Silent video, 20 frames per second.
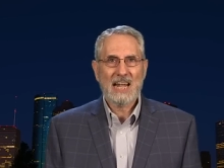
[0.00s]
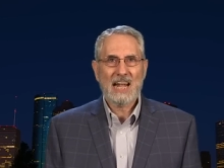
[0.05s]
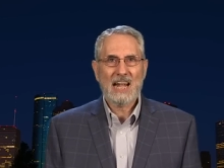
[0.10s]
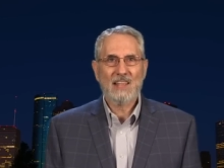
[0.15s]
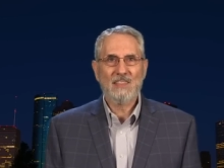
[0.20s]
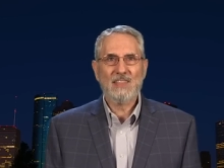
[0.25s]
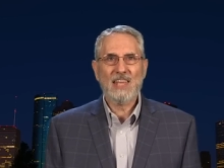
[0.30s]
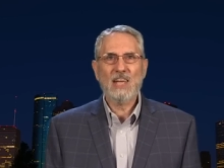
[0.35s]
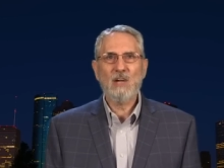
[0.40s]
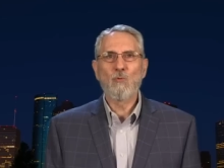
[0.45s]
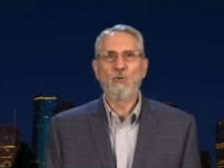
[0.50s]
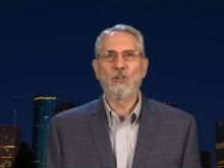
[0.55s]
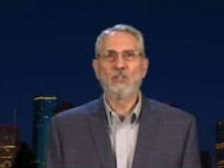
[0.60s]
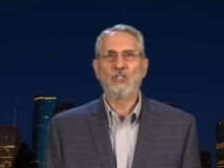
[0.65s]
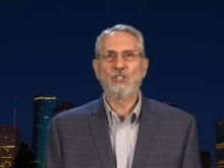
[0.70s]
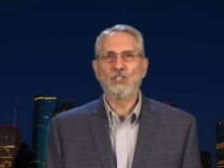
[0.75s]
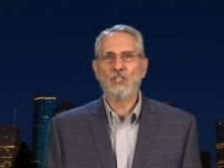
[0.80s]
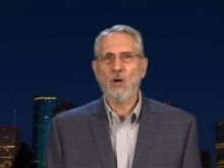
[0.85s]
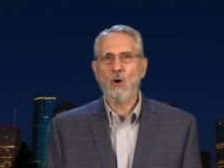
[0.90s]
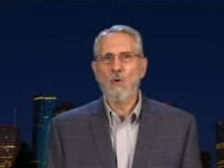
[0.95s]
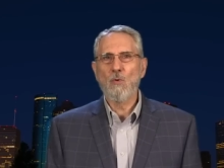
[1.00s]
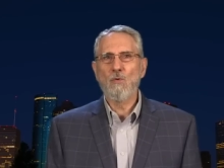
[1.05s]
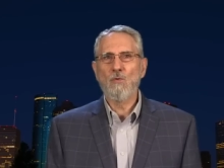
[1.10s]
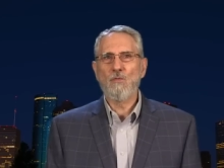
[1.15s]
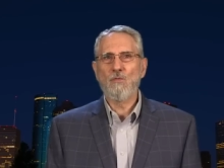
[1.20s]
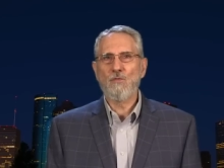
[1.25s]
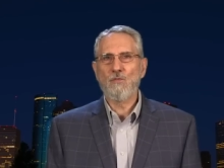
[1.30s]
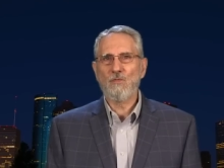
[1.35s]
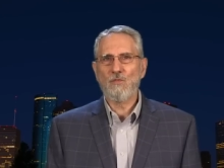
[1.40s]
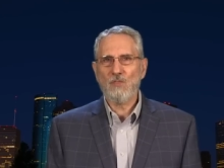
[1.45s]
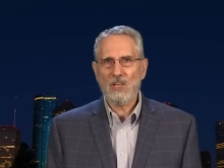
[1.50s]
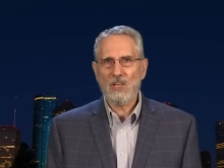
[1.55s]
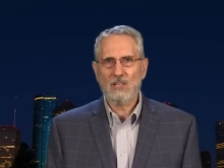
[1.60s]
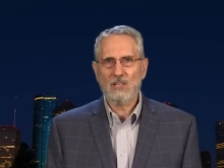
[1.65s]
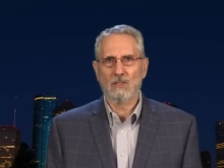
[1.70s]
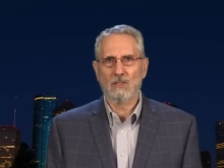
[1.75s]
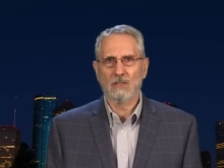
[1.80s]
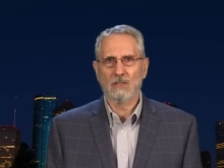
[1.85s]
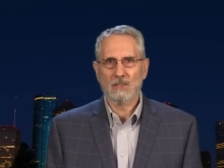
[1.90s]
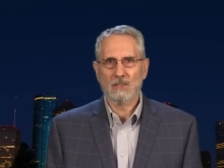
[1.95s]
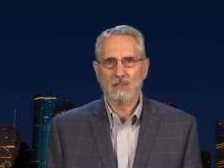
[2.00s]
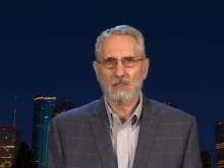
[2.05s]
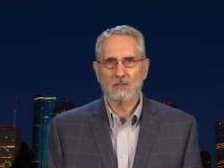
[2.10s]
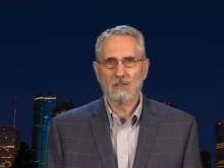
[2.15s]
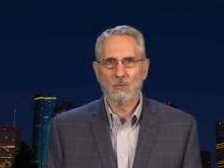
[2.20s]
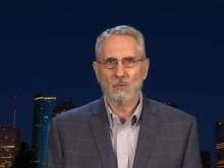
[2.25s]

And they were so filled